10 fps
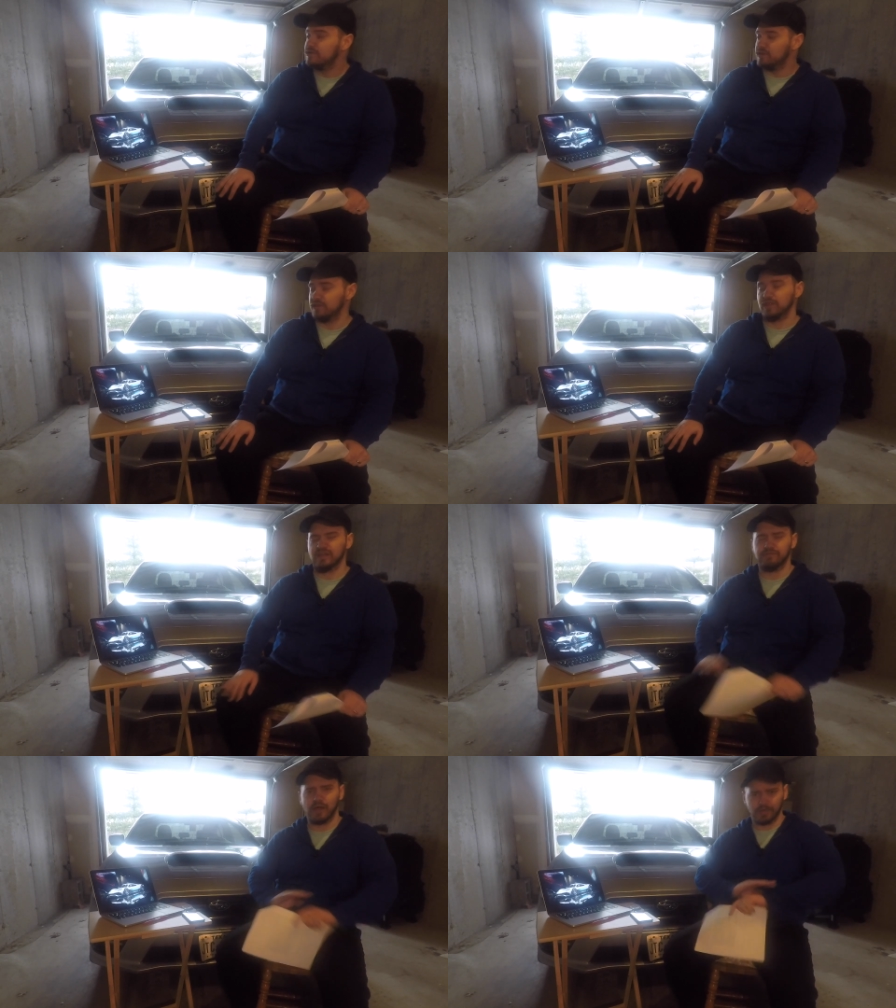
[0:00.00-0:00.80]
that
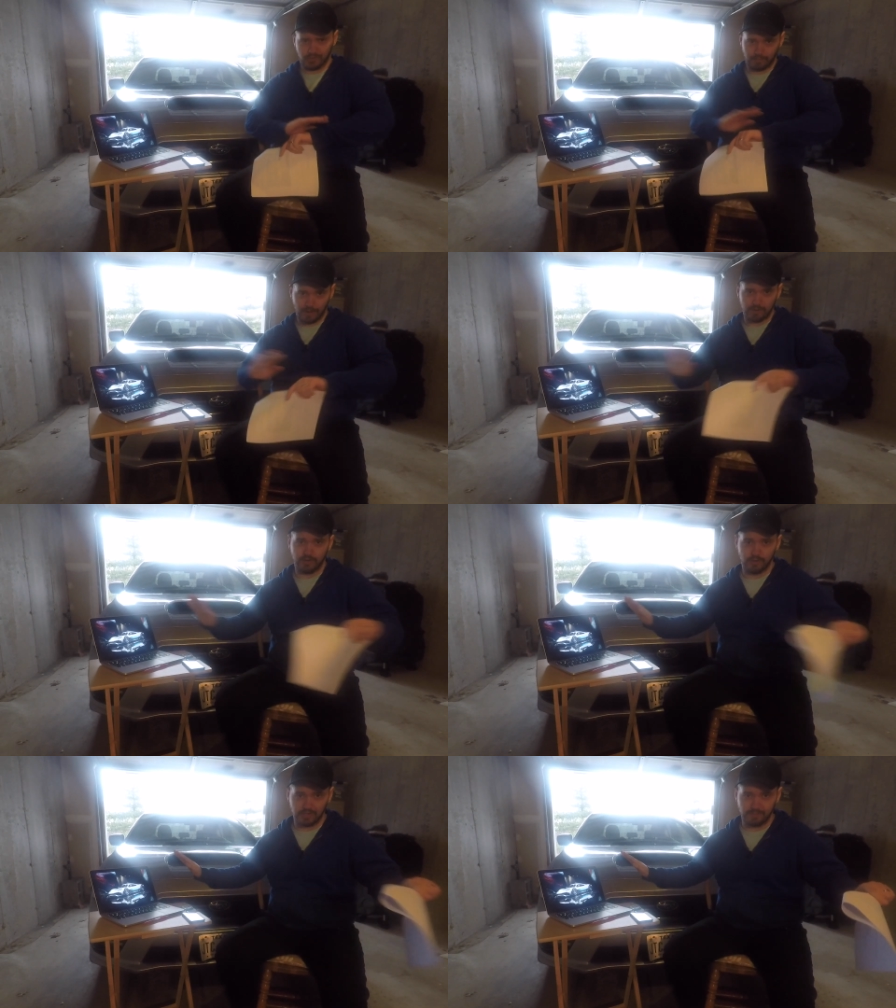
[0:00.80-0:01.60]
they've spared
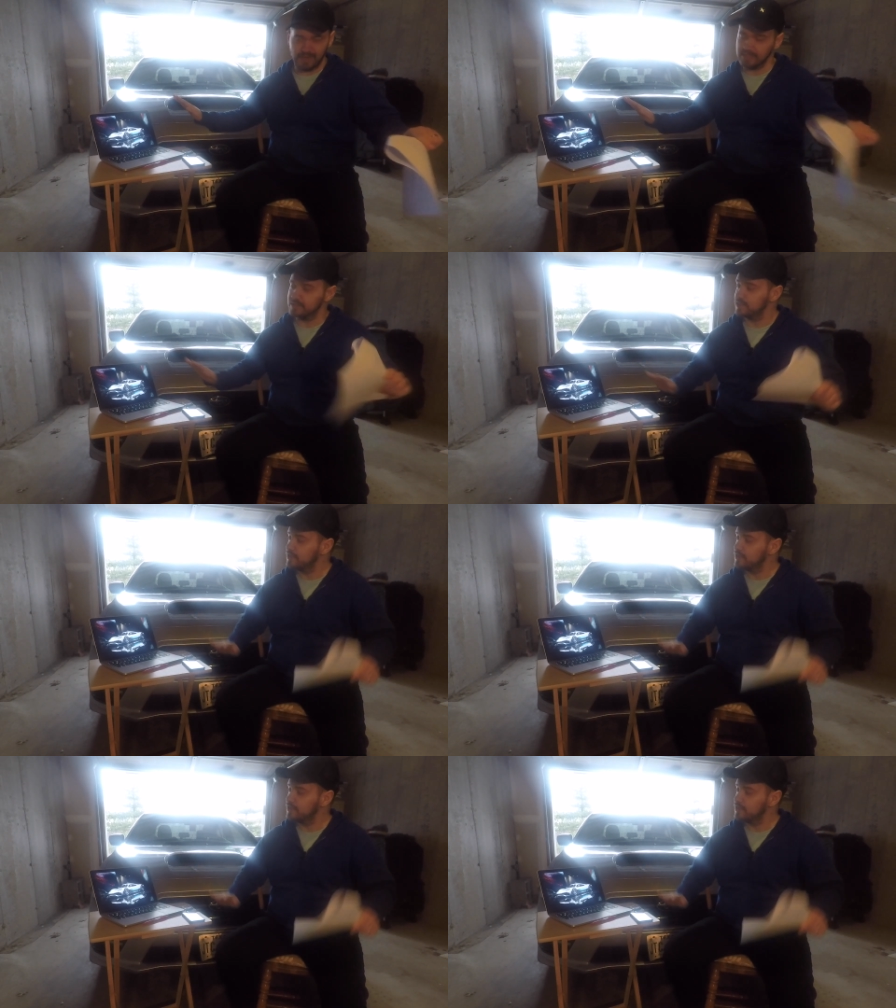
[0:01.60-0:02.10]
no expense.